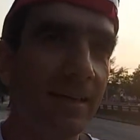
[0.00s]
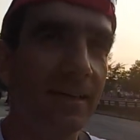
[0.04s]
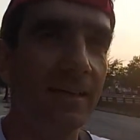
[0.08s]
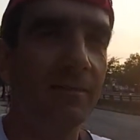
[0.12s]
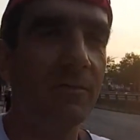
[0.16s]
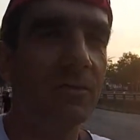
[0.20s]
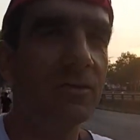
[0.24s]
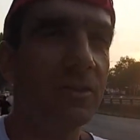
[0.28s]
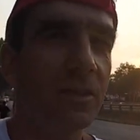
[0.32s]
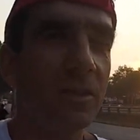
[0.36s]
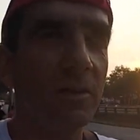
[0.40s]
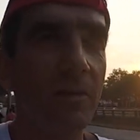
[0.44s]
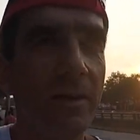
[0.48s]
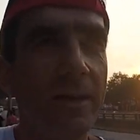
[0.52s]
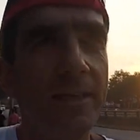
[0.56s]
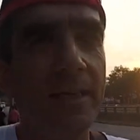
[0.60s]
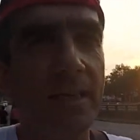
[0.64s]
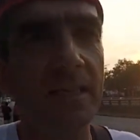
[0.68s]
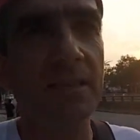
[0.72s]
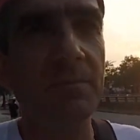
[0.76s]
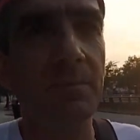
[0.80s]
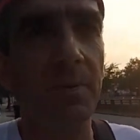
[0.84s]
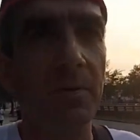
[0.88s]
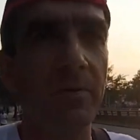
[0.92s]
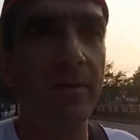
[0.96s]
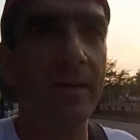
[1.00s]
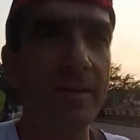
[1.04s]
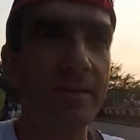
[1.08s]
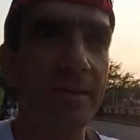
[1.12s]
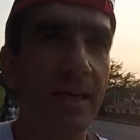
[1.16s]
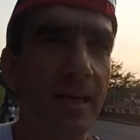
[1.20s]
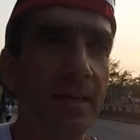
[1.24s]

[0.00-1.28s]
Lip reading: it was a great experience.